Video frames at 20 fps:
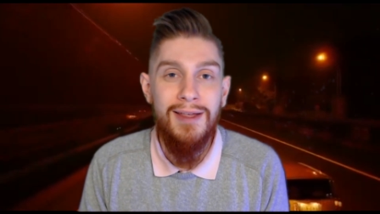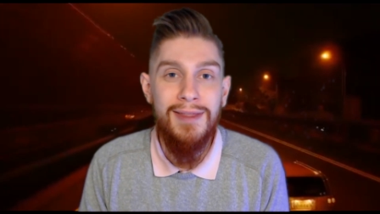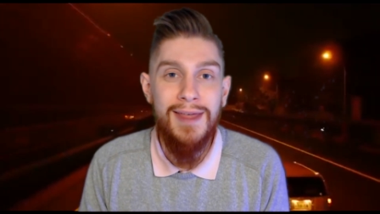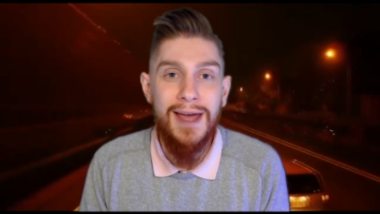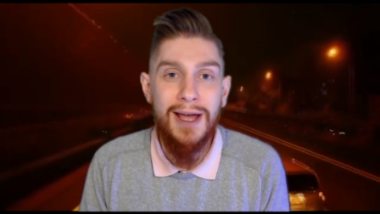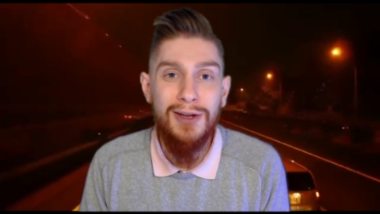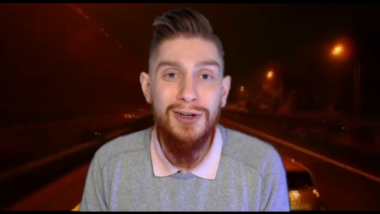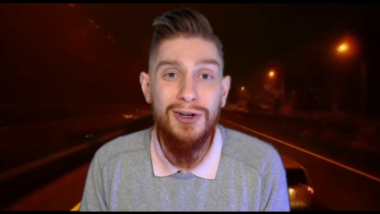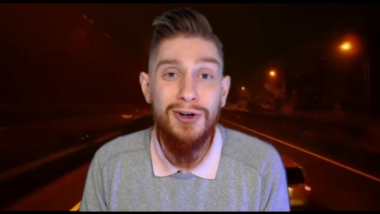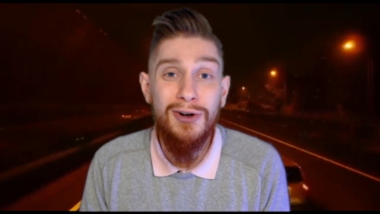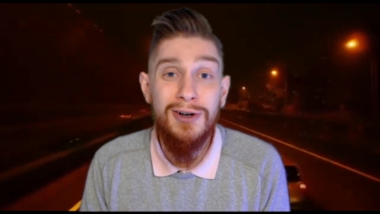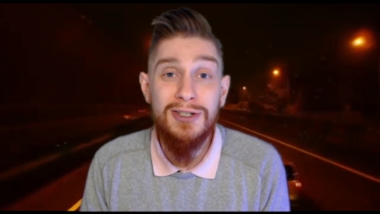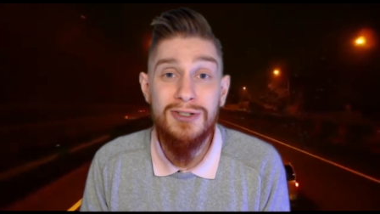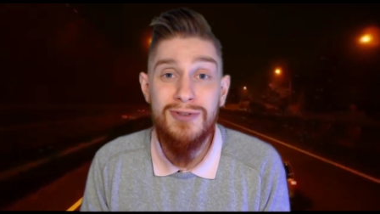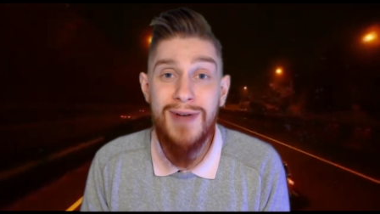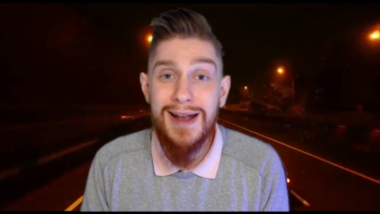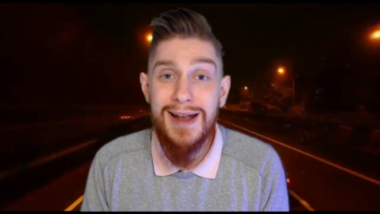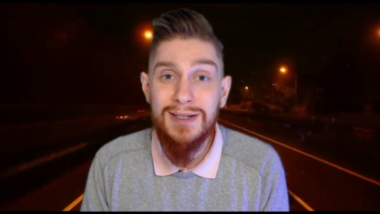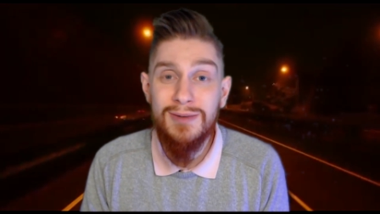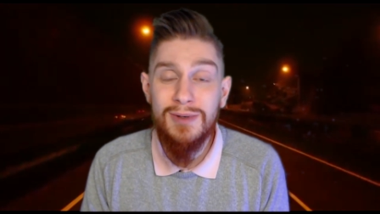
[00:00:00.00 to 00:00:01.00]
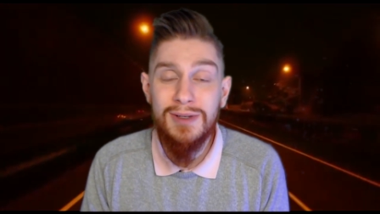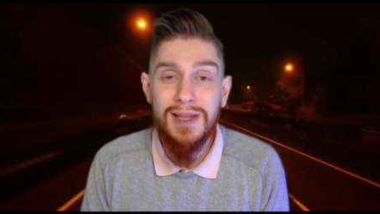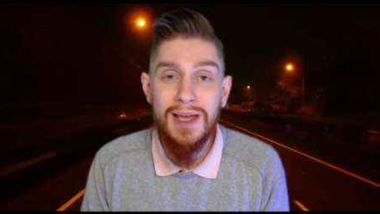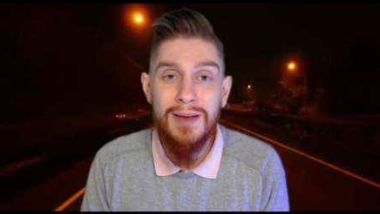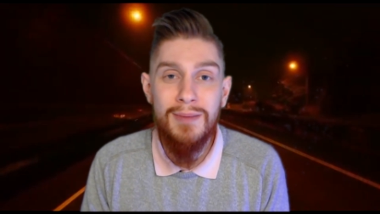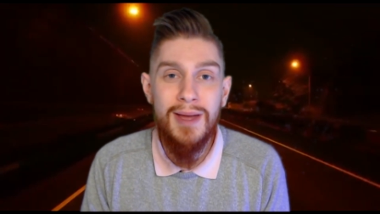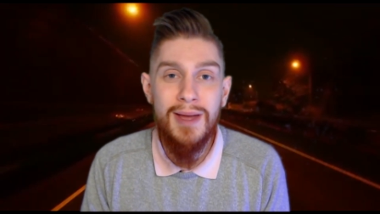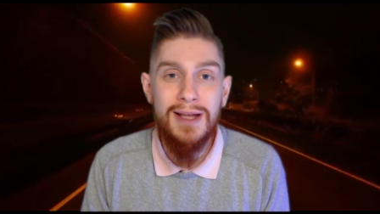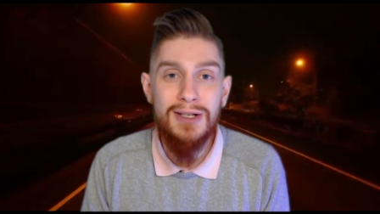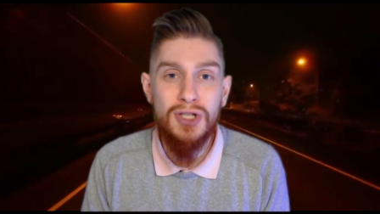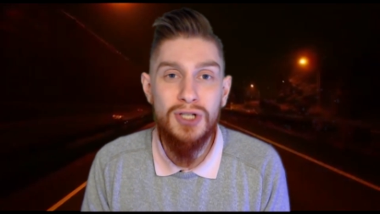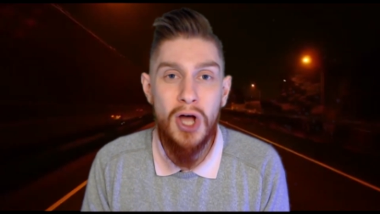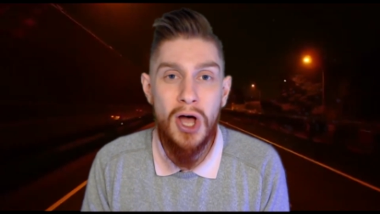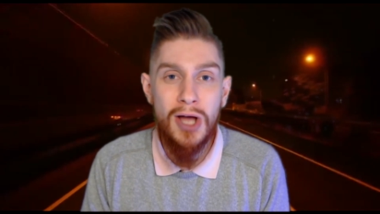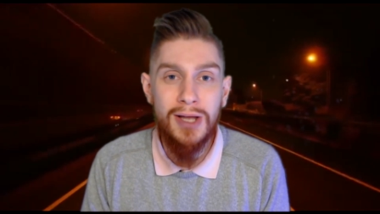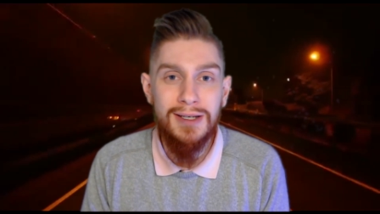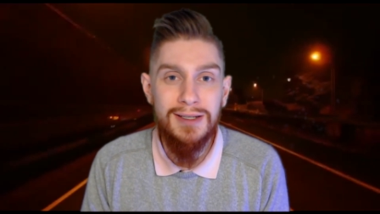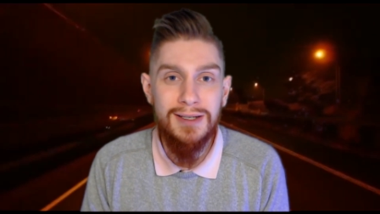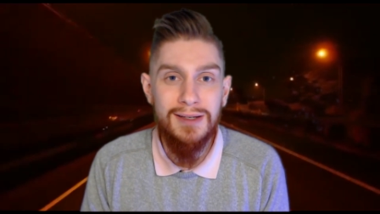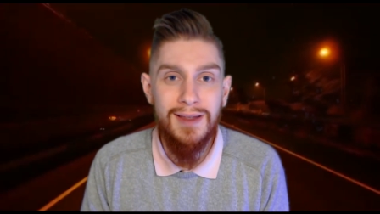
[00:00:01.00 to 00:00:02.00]
that you're interacting with them and
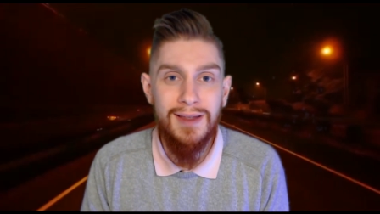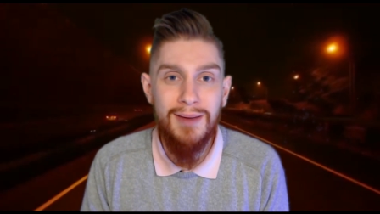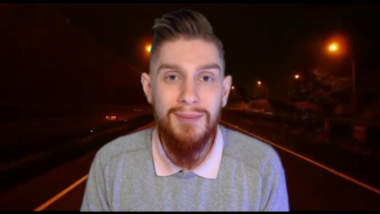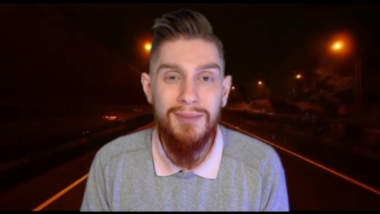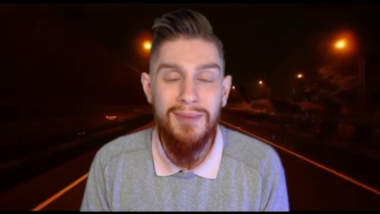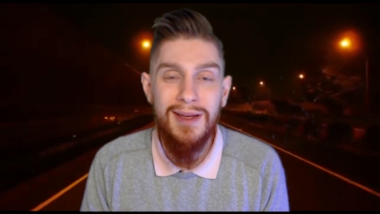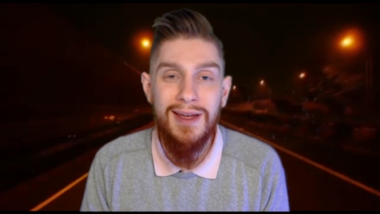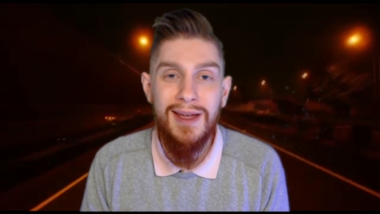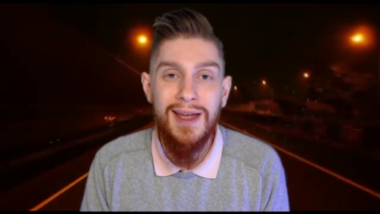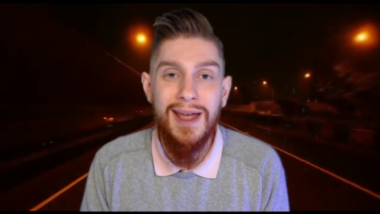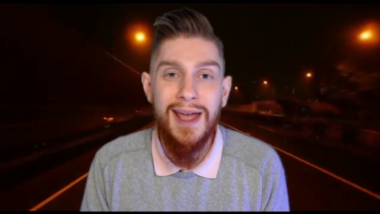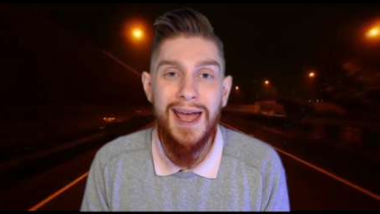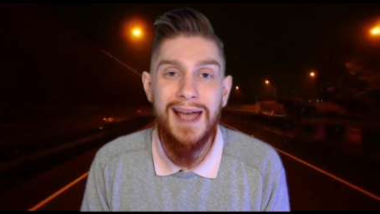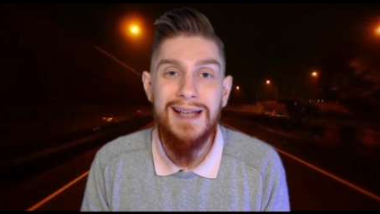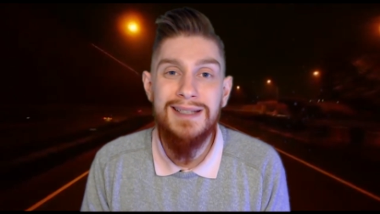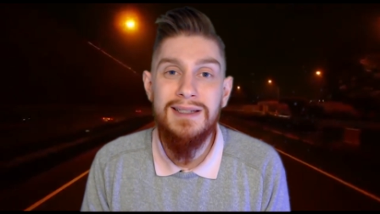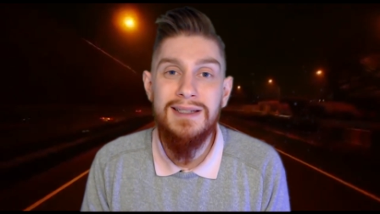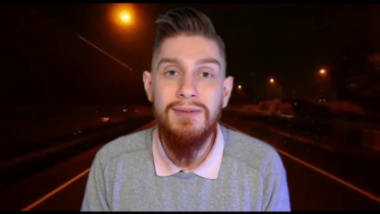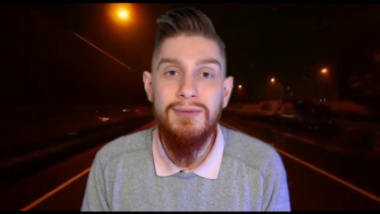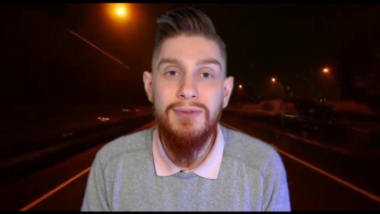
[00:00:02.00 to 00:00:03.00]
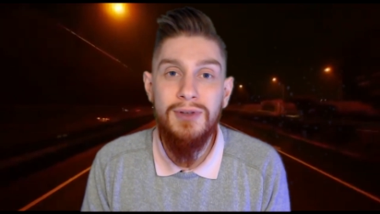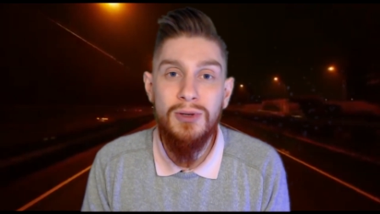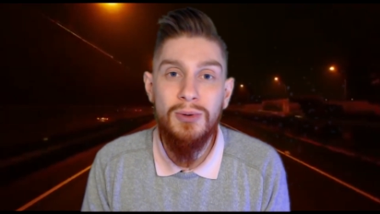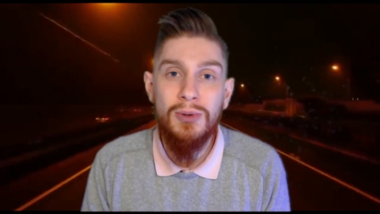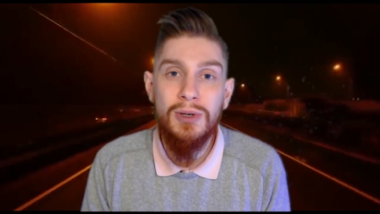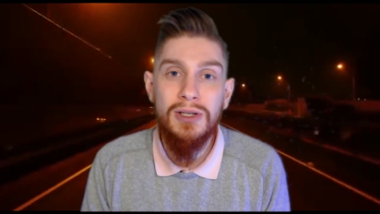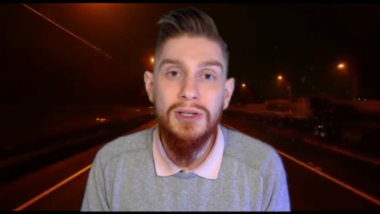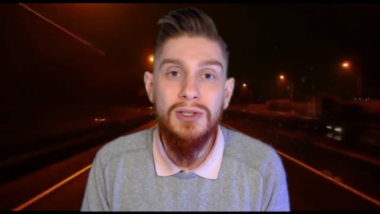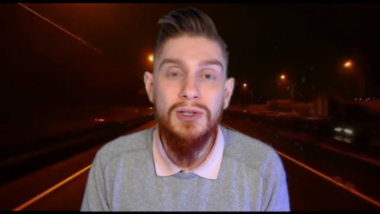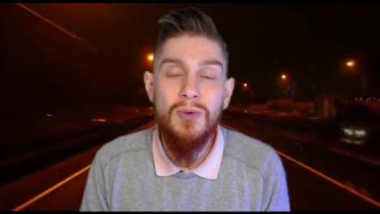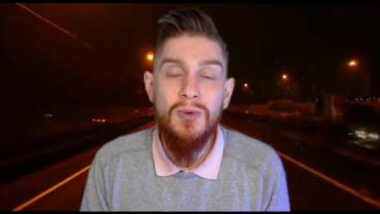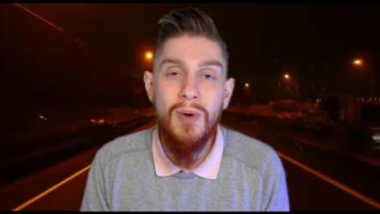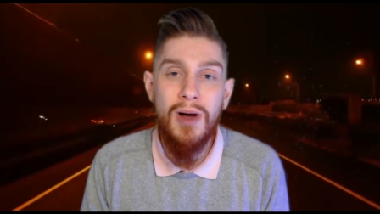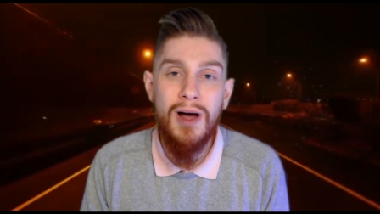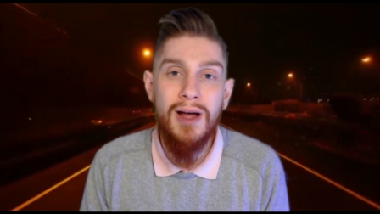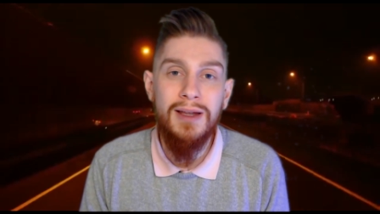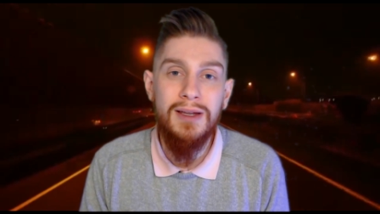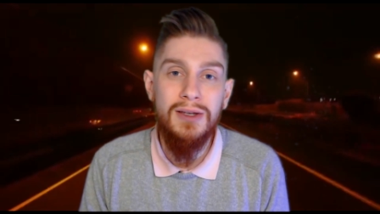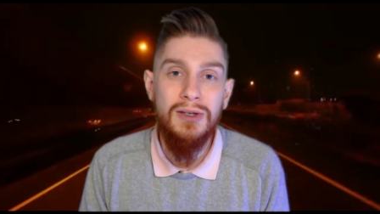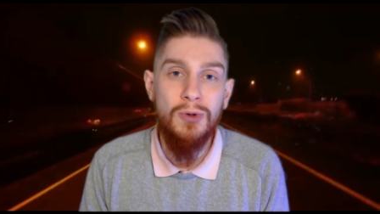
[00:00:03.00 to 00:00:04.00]
talking to them as the viewer you
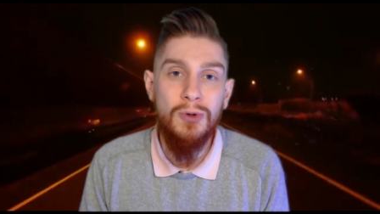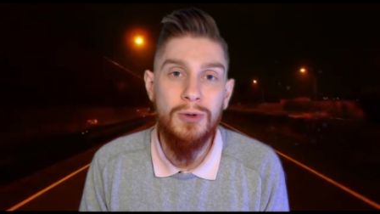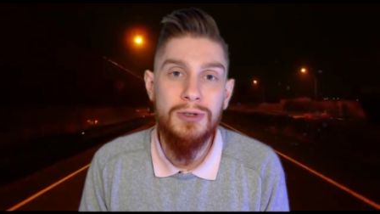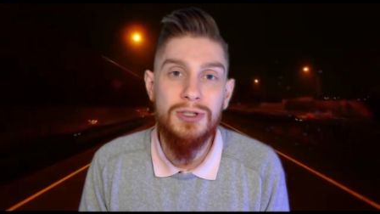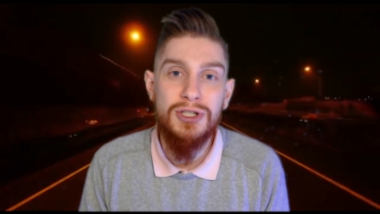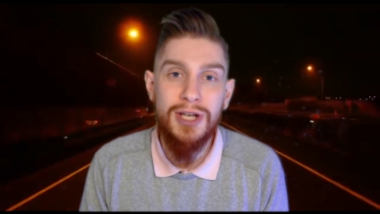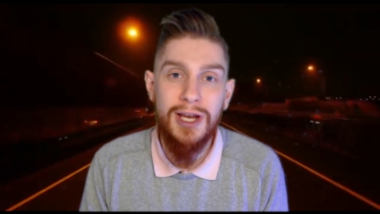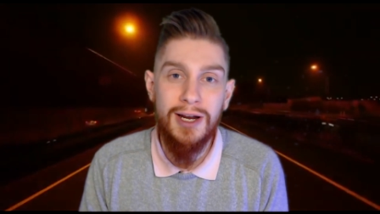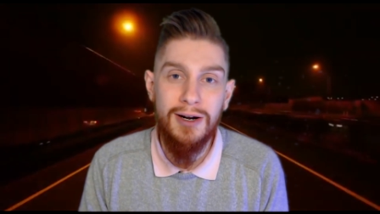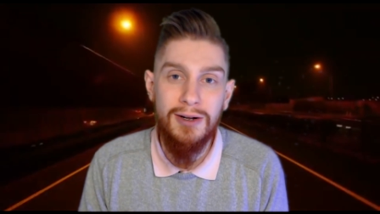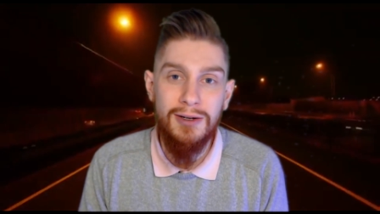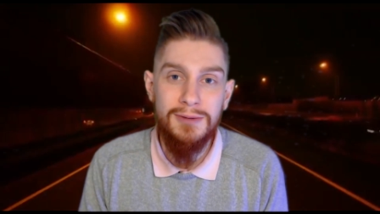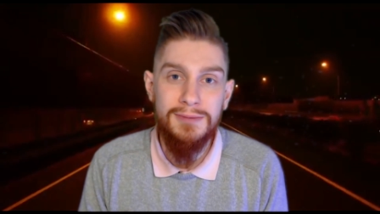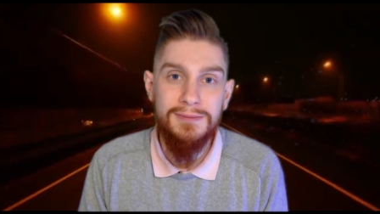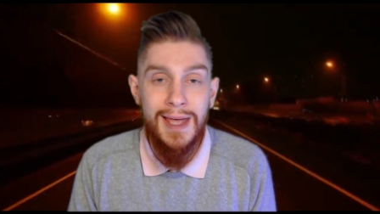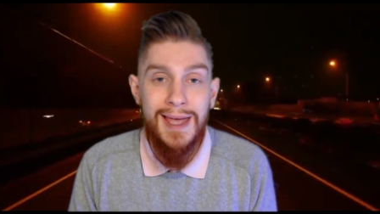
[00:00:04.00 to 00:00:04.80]
want in your channel.